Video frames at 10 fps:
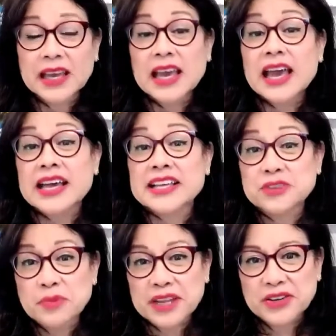As you
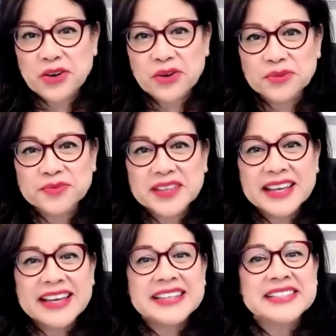may know,
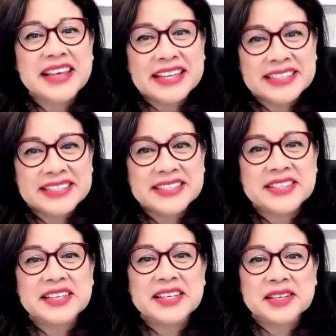CITES is a
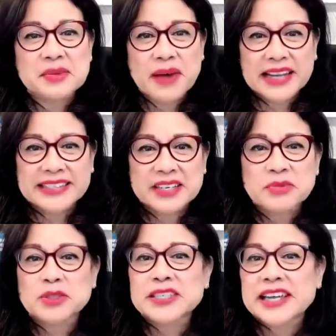legally binding
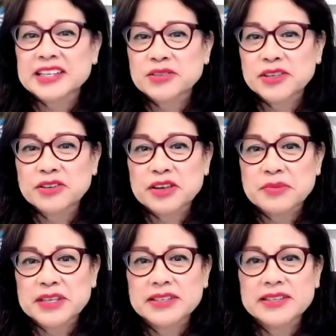multilateral
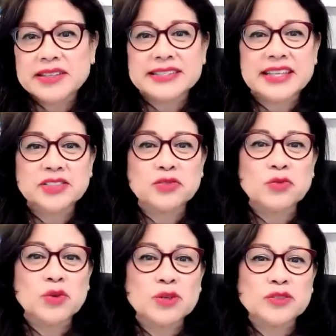agreement that sets
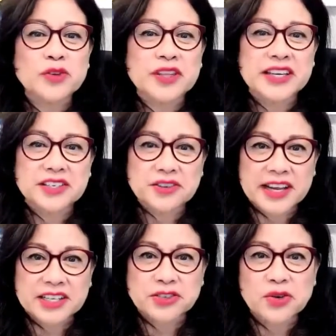rules for the
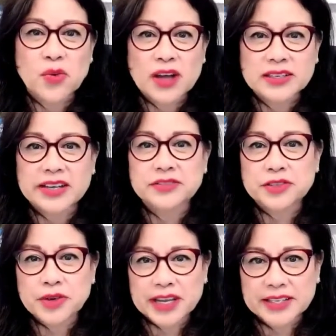international wildlife
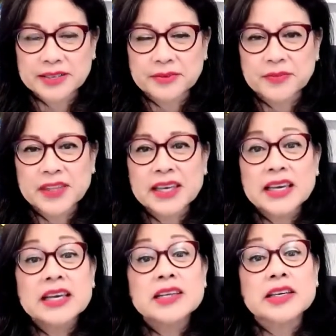trade.
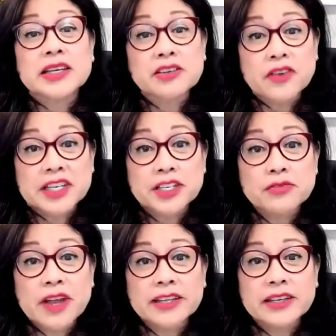The convention
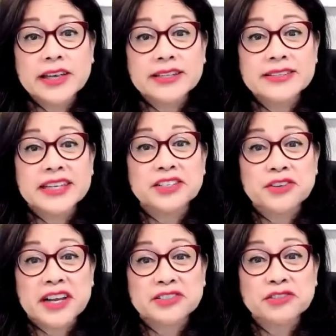regulates
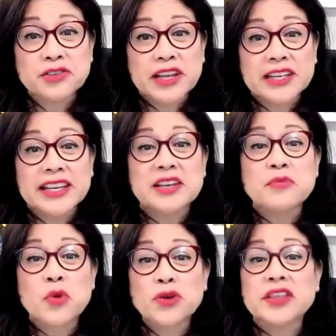international trade in
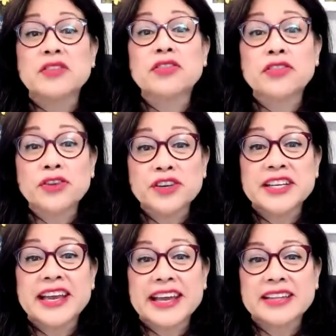more than
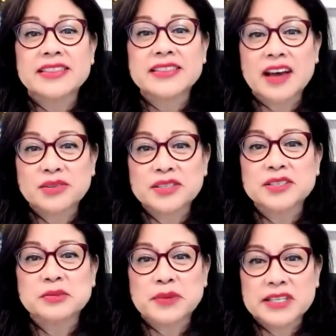38,000
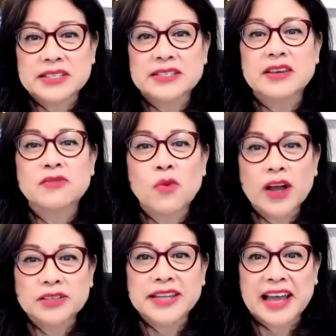species of
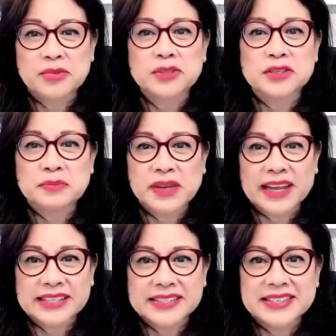wild animals and
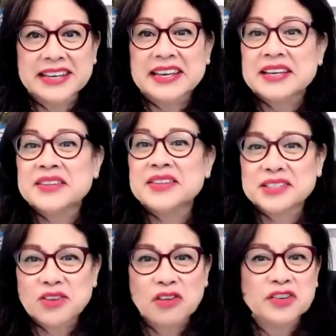plants. This is
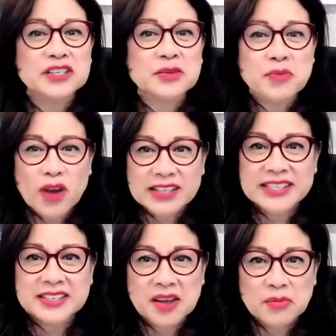often a
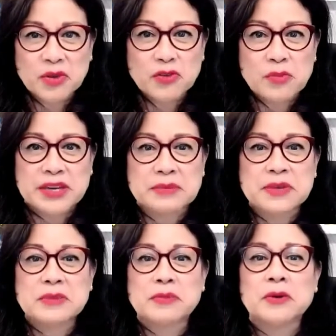surprising number for many
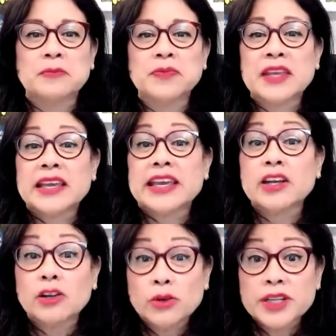people,
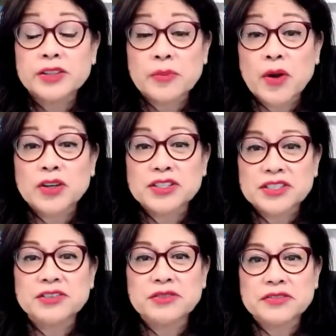including their parts and
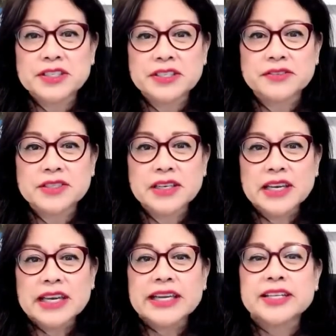derivatives.
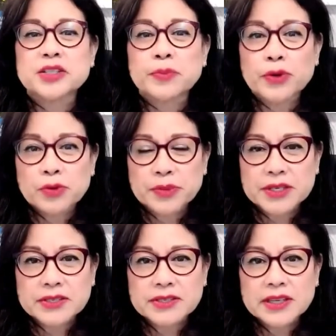Its
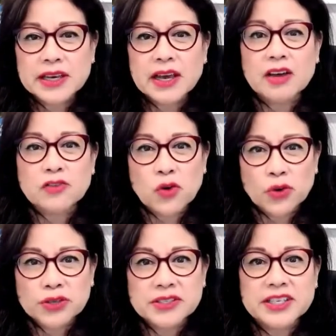purpose, of
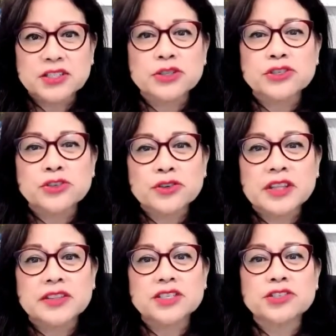course, is to ensure that
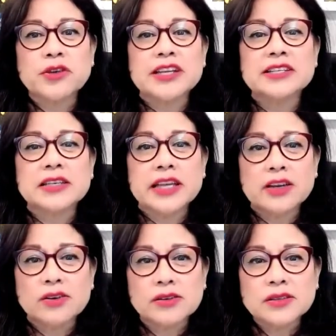this trade is
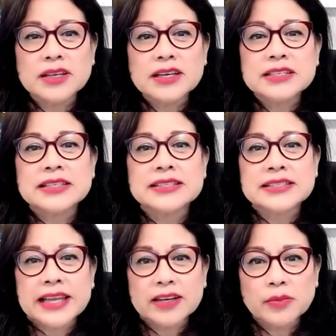legal,
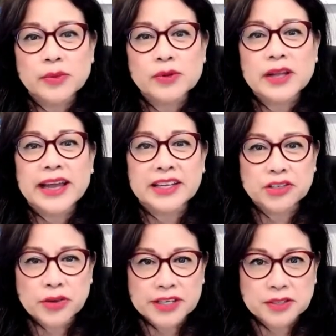sustainable, and
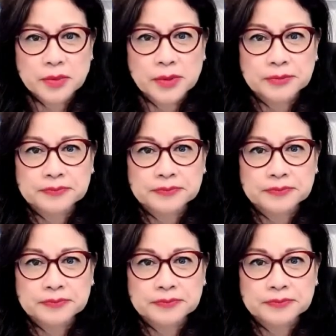traceable.